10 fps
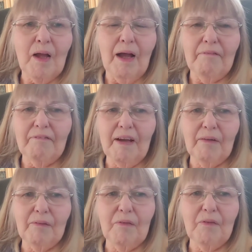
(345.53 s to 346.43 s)

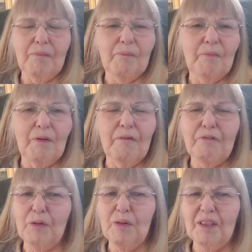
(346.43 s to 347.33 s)
found a
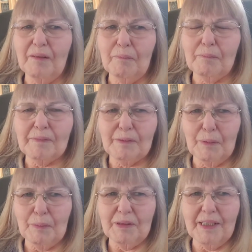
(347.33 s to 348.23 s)
few little
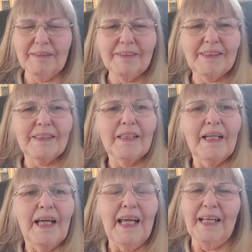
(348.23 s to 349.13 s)
sweet potatoes.
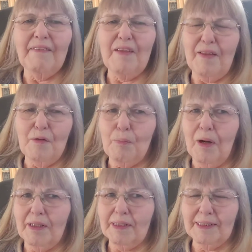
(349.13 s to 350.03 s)
And in the other
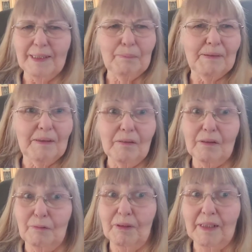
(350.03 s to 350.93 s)
pot the slips
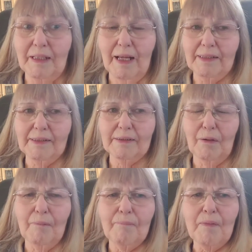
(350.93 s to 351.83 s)
looked really nice,
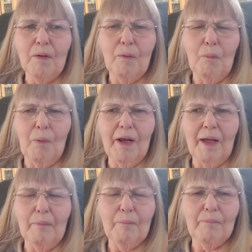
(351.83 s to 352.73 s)
so when
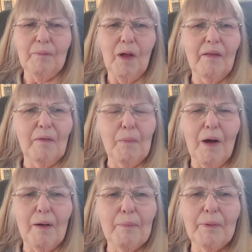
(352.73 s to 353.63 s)
I dug them
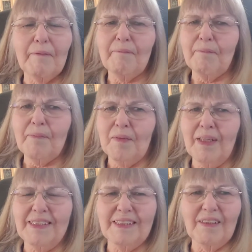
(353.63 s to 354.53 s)
up
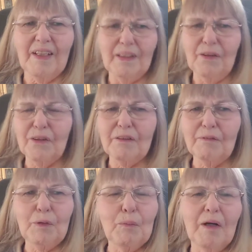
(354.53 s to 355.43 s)
they still had good
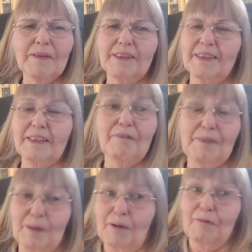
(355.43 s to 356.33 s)
root balls and stuff,
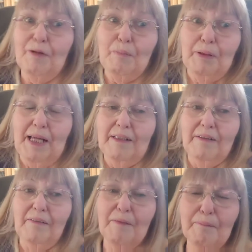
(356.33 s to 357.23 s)
so I
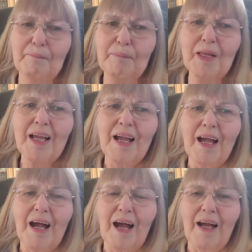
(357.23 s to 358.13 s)
replanted them.
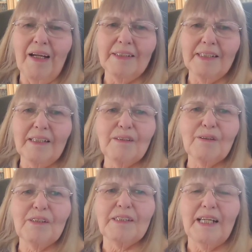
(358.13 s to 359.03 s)
As I
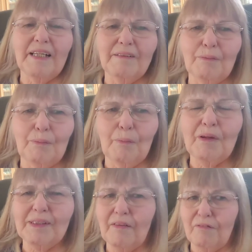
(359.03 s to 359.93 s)
understand,
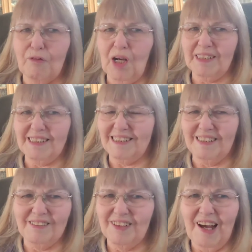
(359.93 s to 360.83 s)
once it frosts
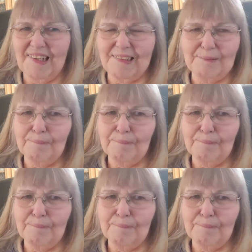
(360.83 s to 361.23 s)
they'll die.